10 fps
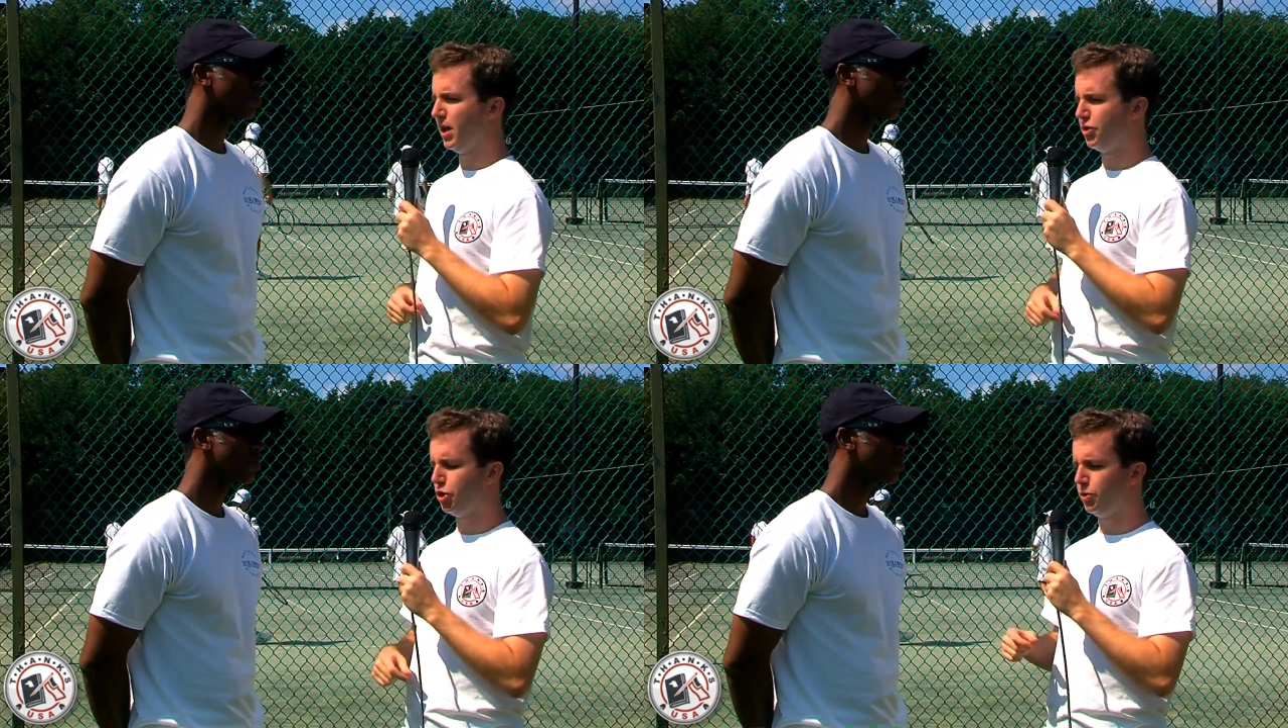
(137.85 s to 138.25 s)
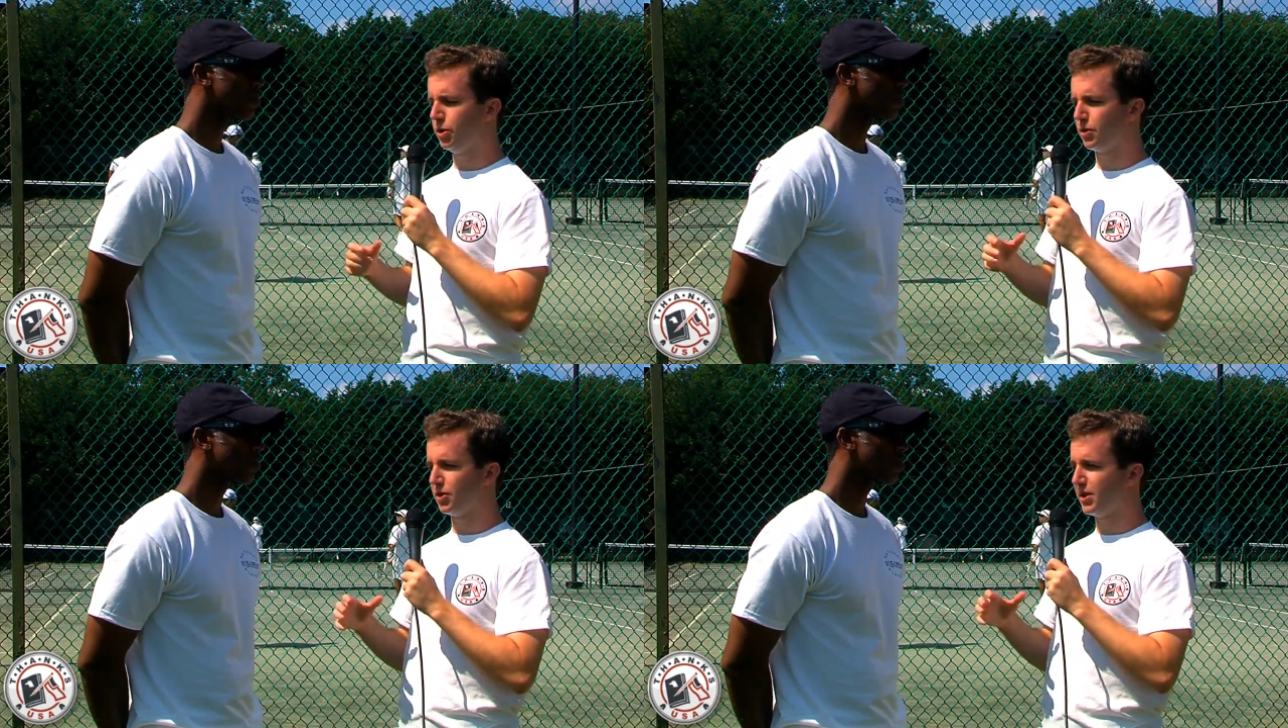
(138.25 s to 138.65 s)

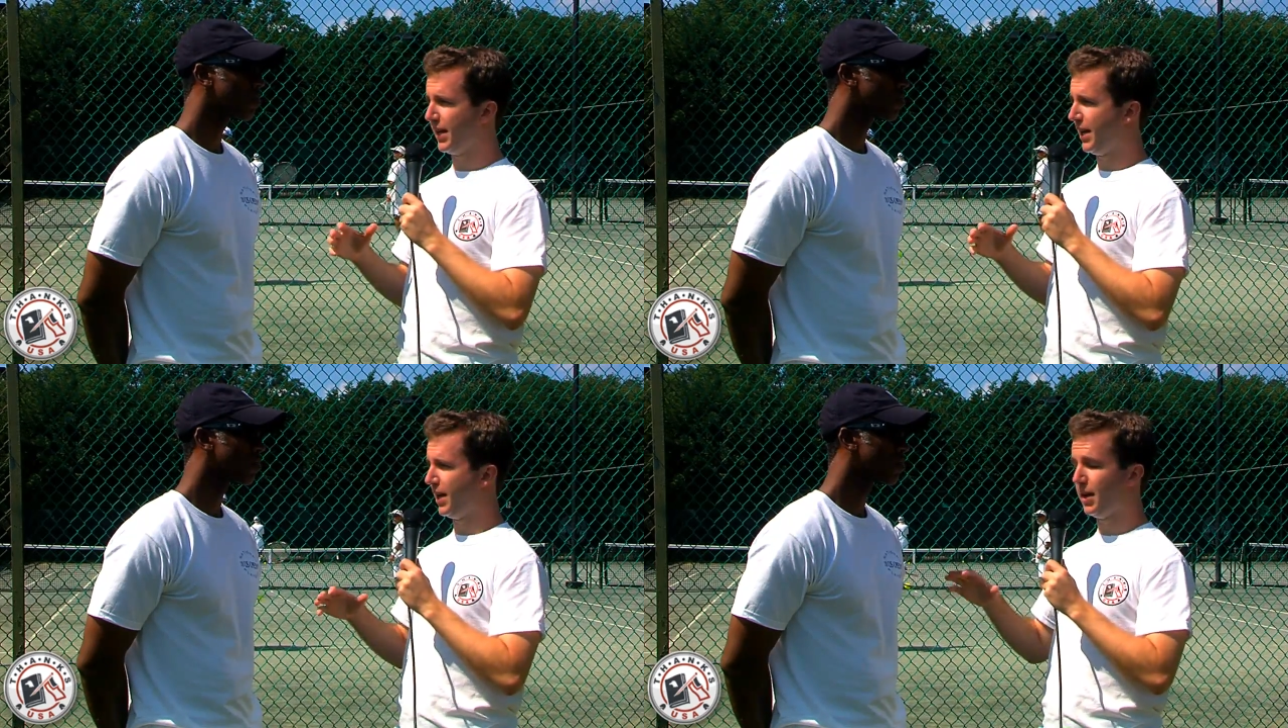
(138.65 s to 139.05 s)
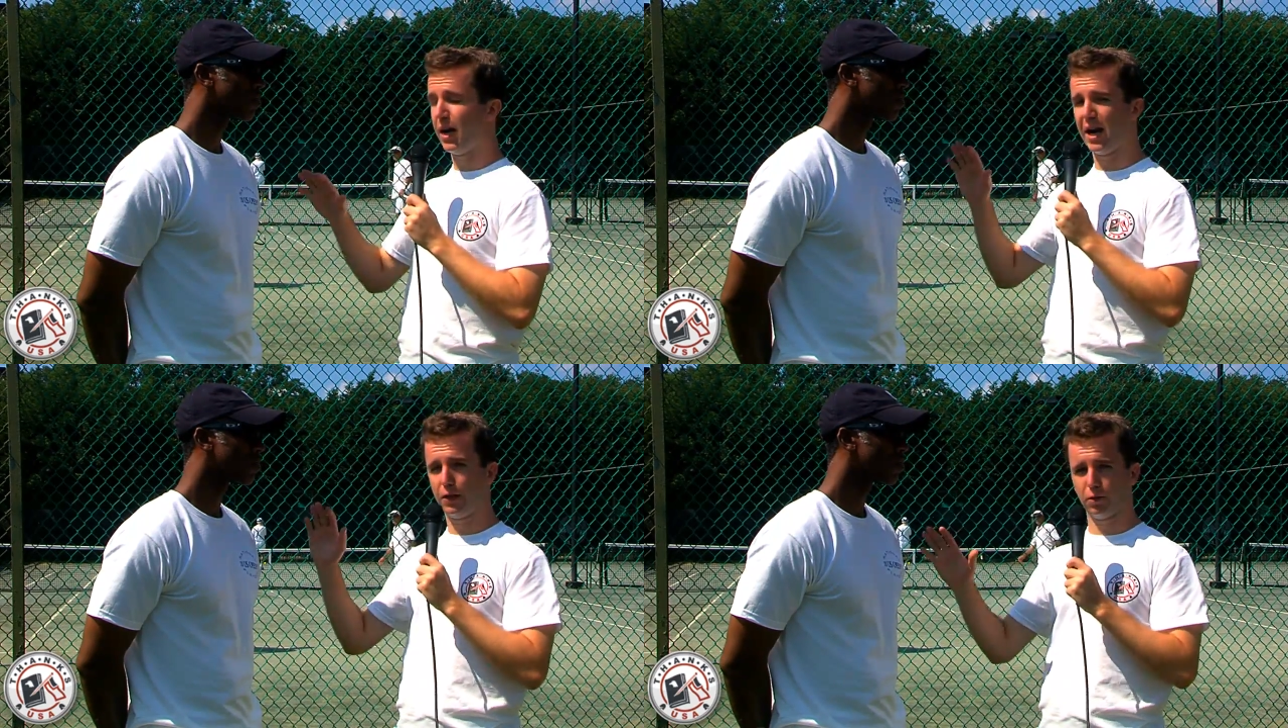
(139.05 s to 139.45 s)
juniors, and
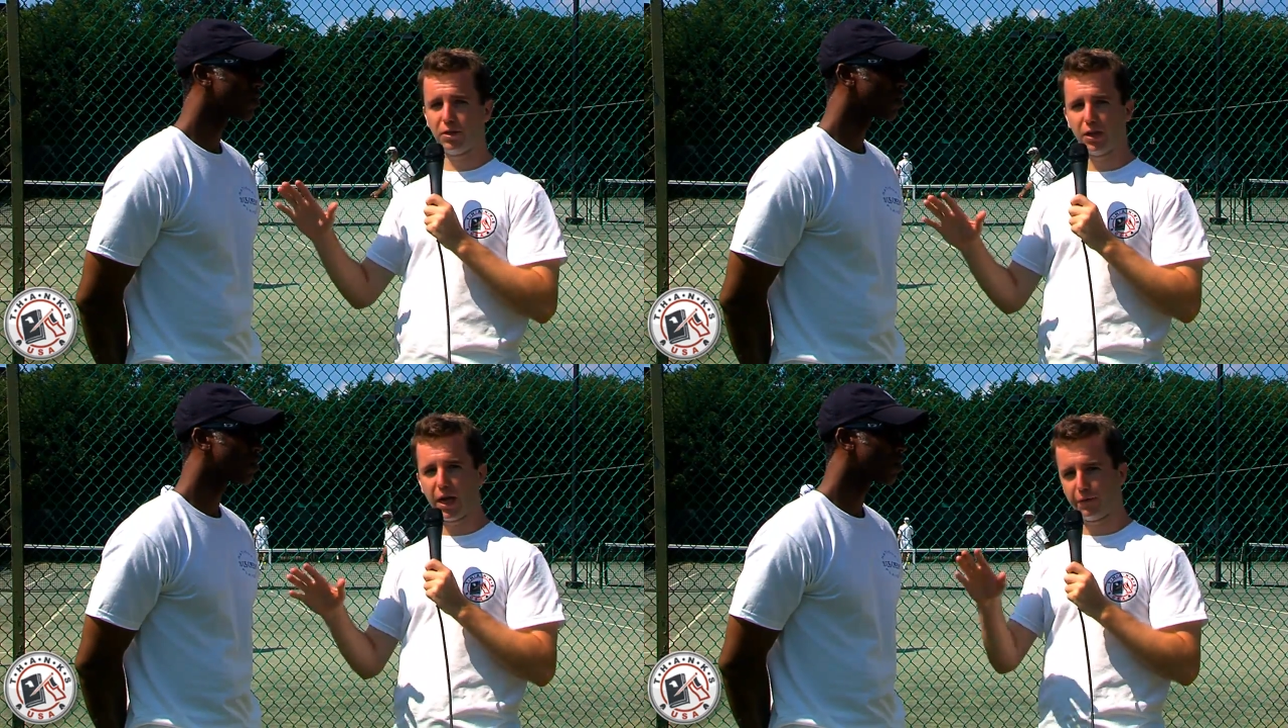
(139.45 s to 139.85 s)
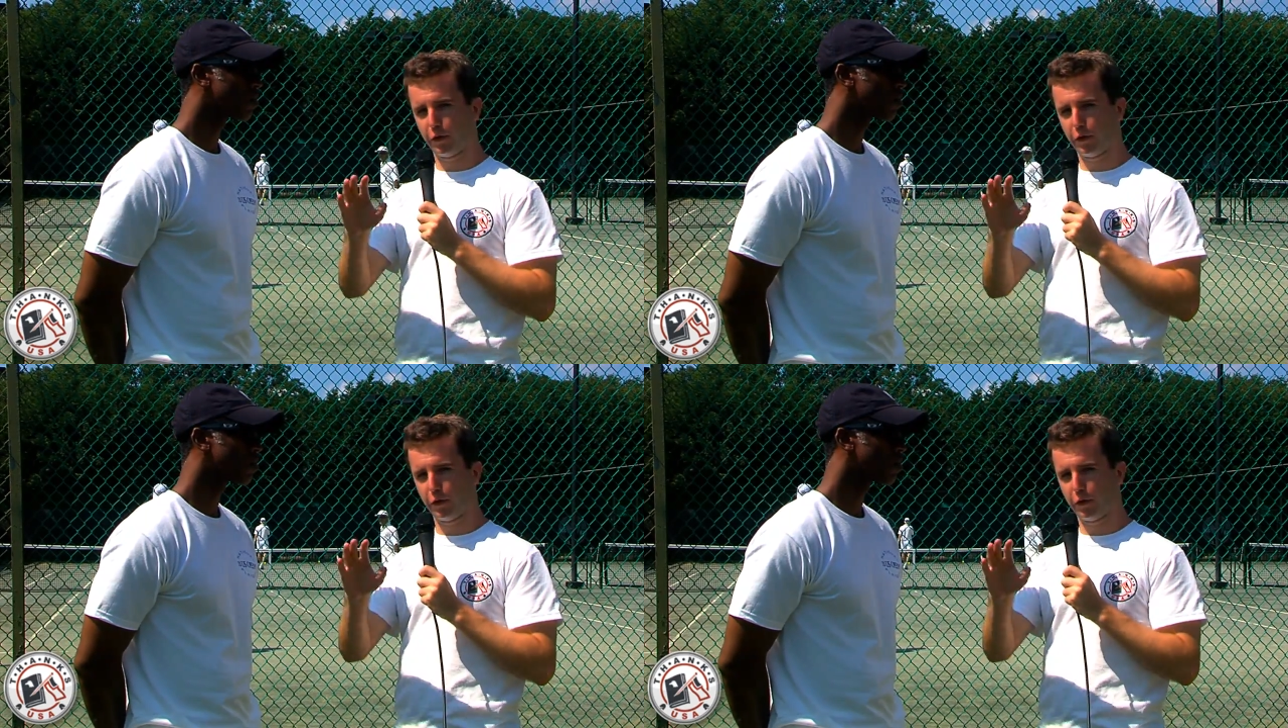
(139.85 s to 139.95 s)
I learned a lot.